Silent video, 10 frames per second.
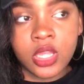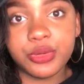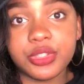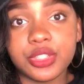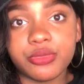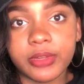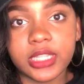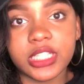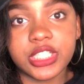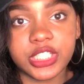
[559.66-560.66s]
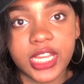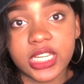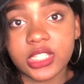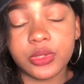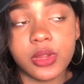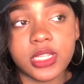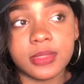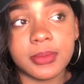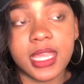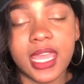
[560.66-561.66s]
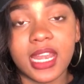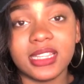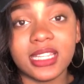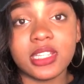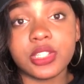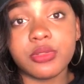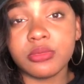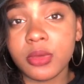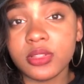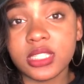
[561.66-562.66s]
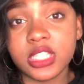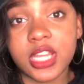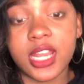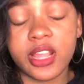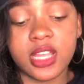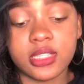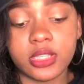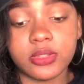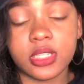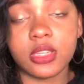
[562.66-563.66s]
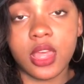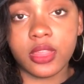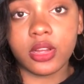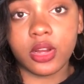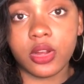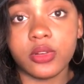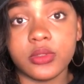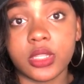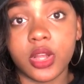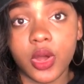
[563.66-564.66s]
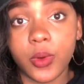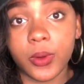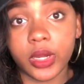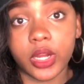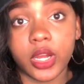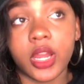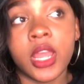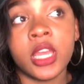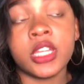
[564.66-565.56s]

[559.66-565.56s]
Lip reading: She was just really shady towards me, and I think she was mostly shady because there's another girl who was a coworker.